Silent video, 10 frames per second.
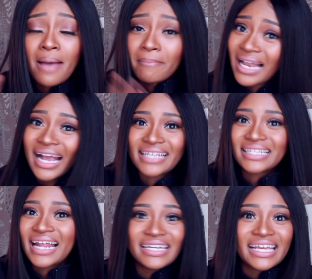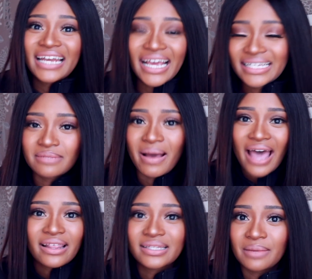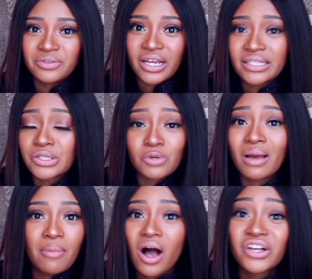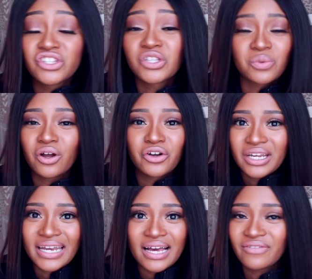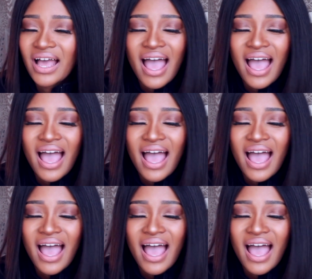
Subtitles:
But like I said, I'd neglected my other subjects, and so my marks just were not good enough.